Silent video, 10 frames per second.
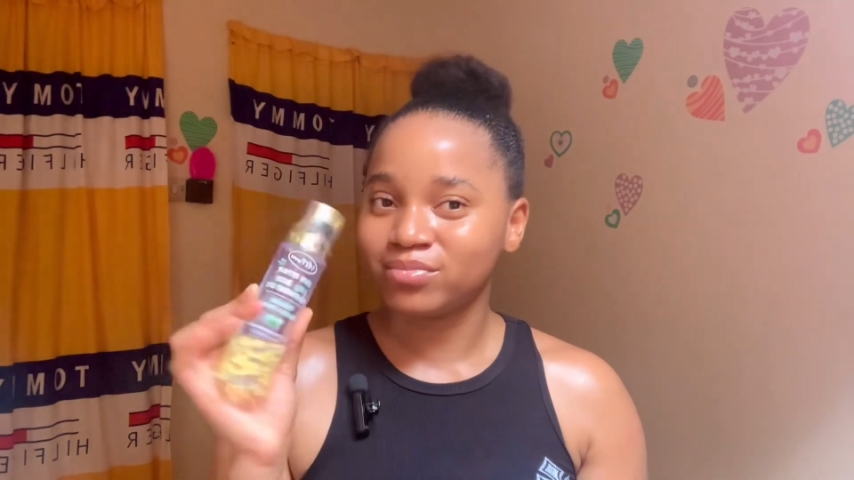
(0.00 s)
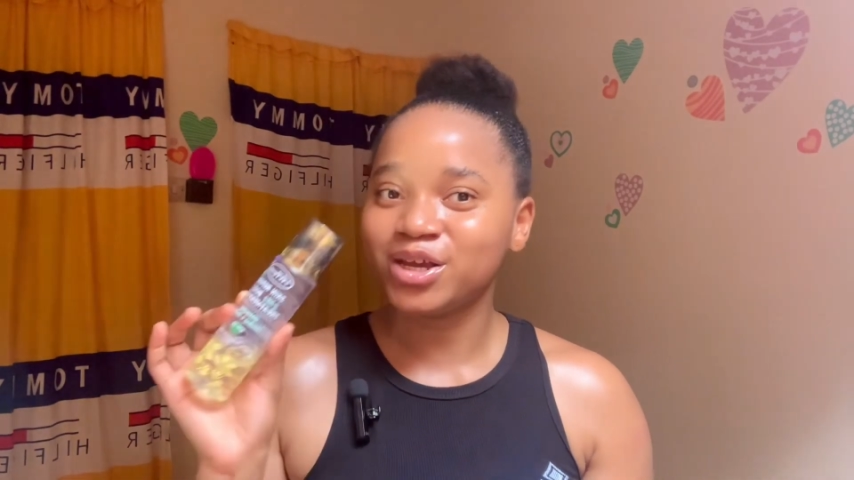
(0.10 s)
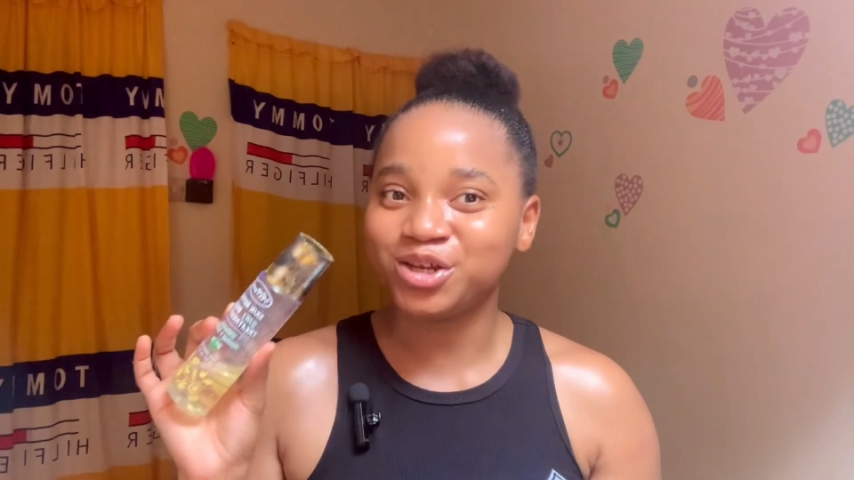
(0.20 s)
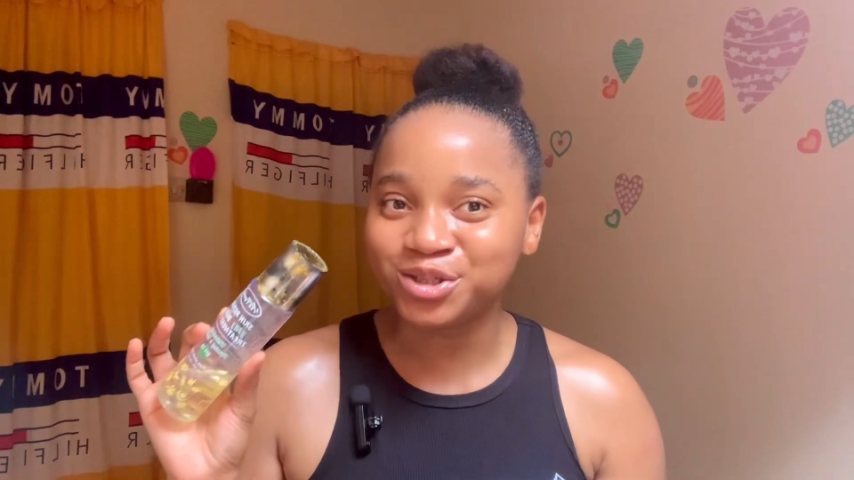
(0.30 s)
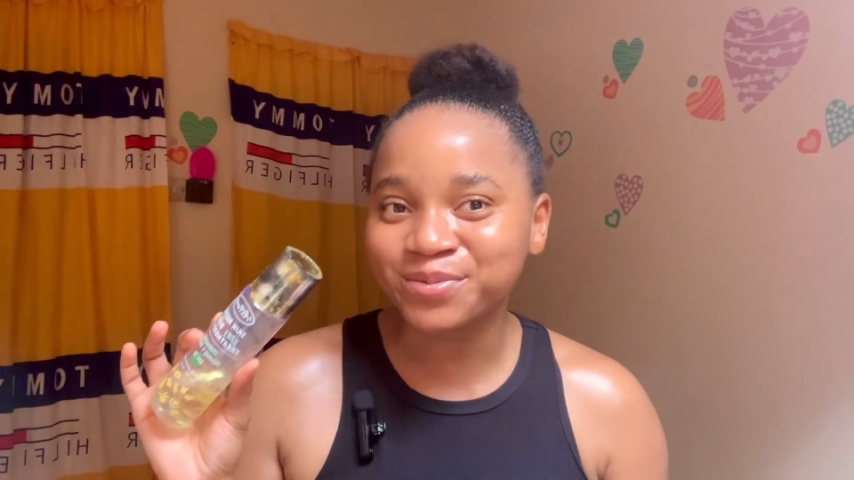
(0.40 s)

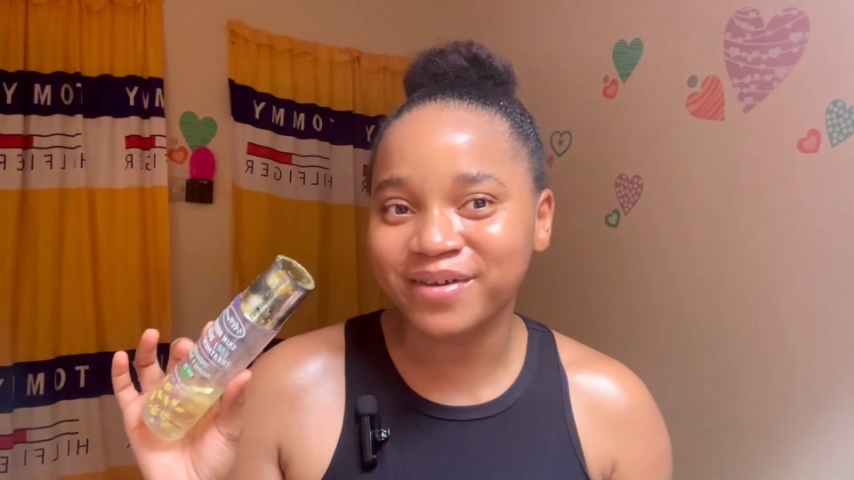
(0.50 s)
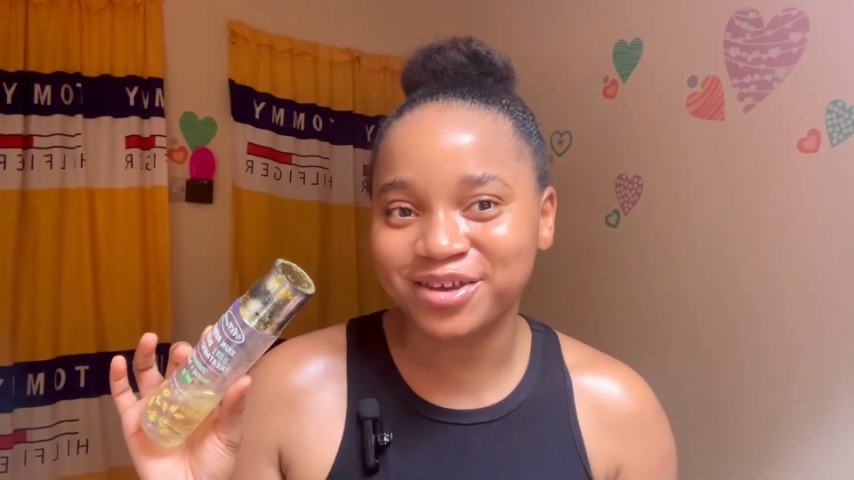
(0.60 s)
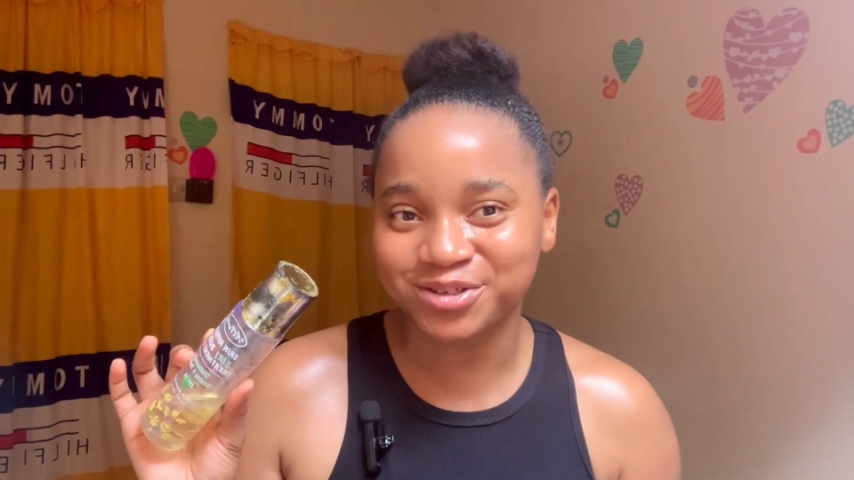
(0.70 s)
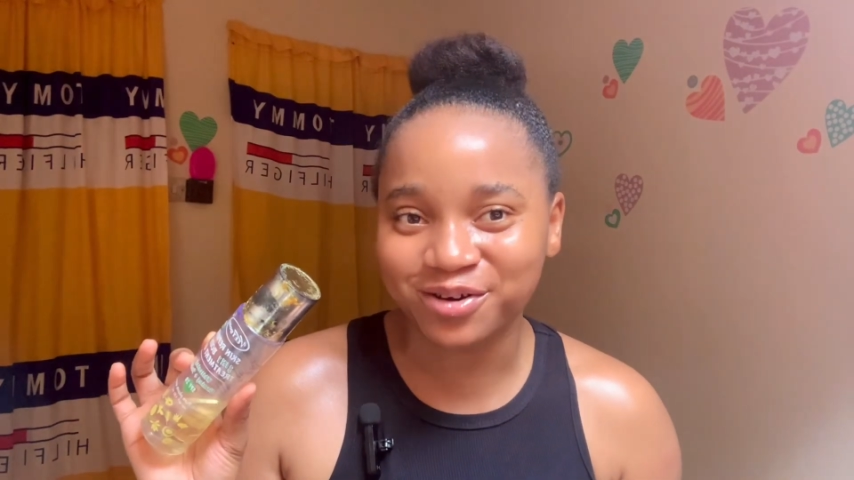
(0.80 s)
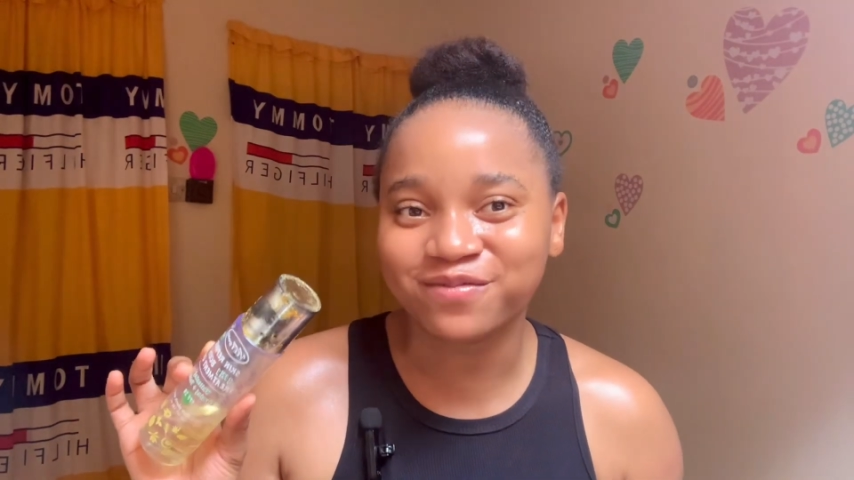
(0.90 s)
you need to
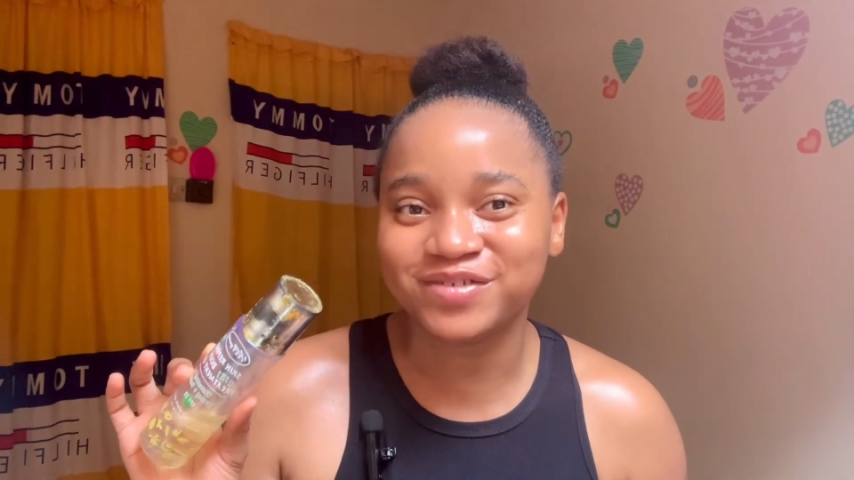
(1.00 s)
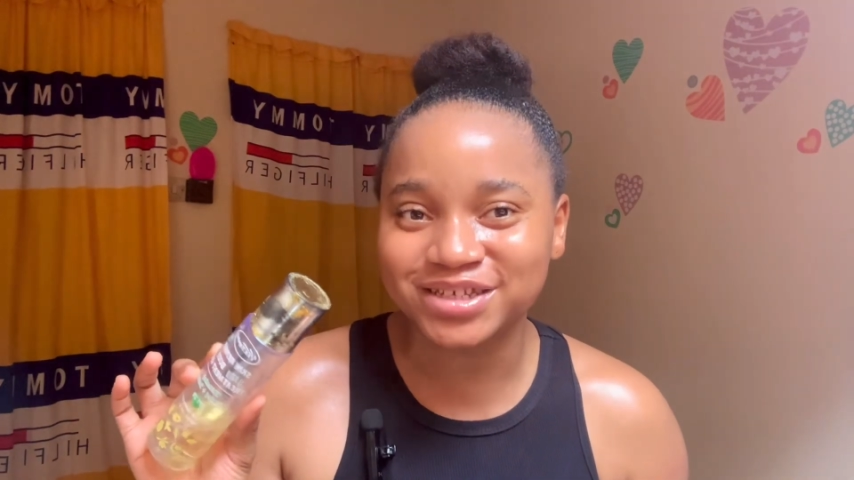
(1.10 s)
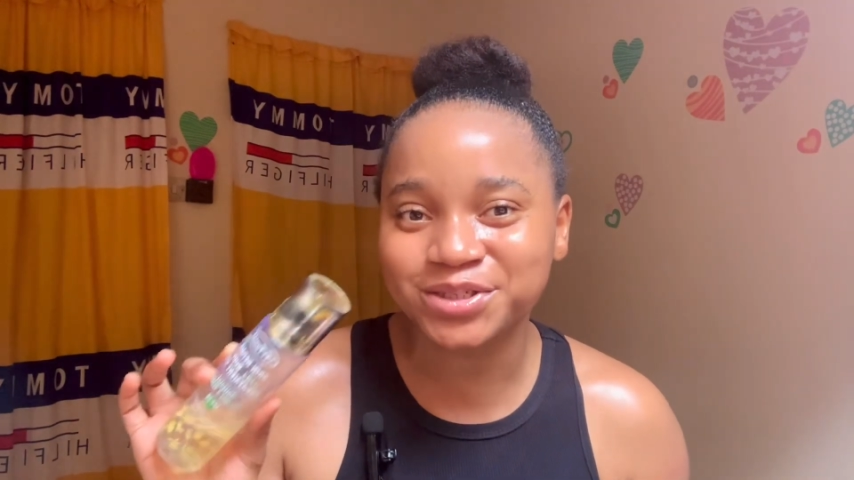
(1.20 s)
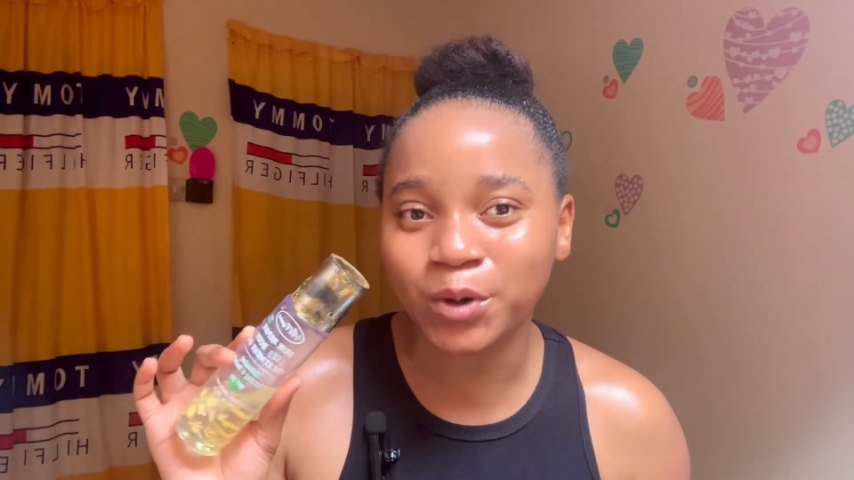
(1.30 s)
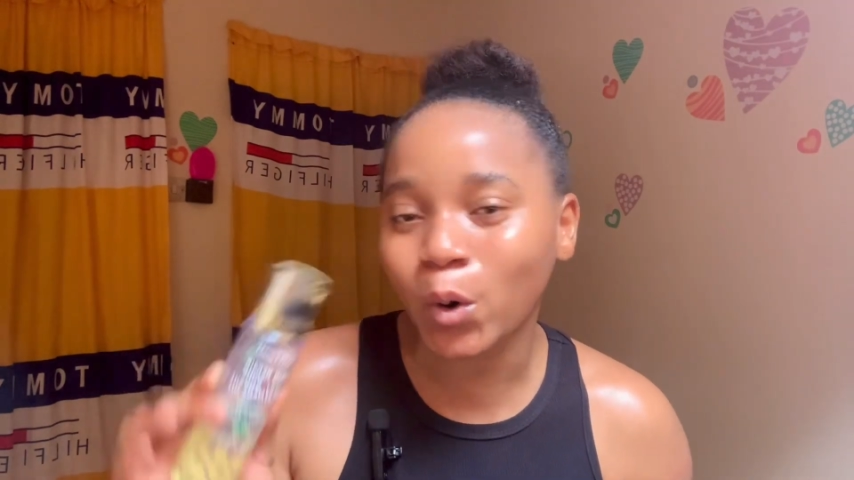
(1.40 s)
make use of
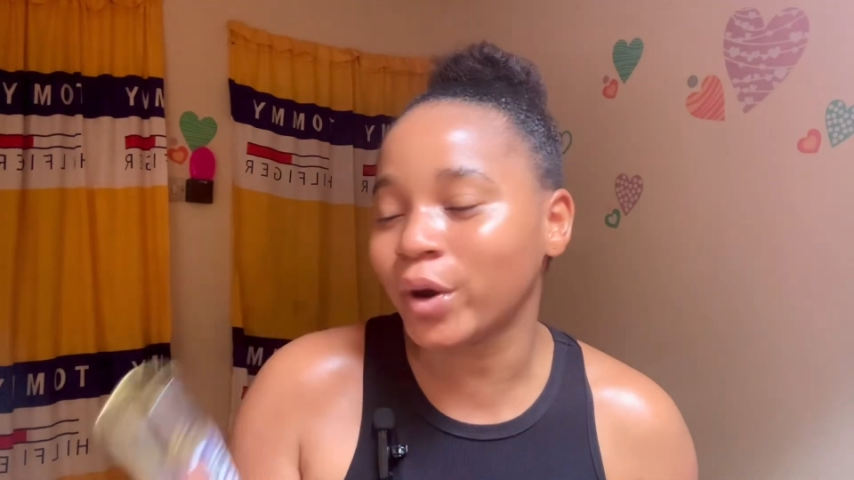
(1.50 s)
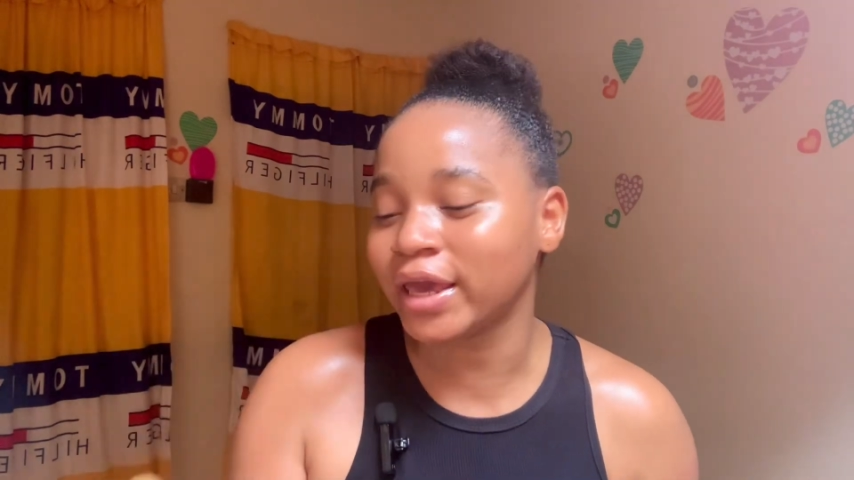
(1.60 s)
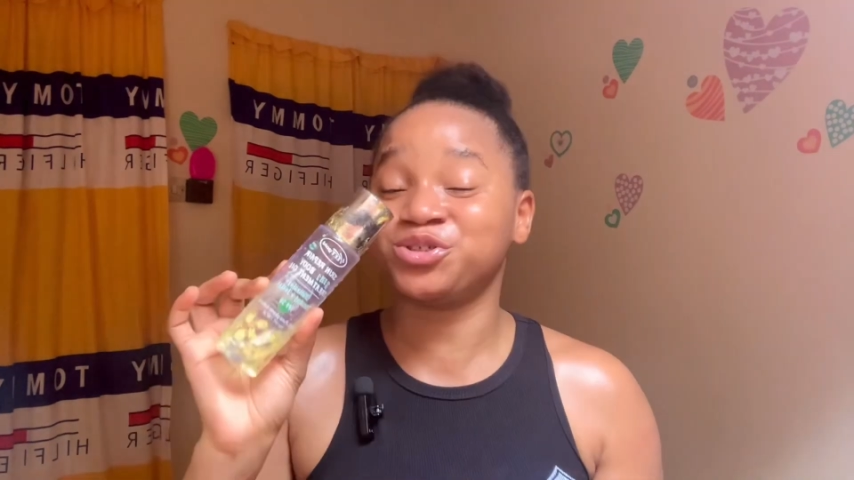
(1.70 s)
this oil.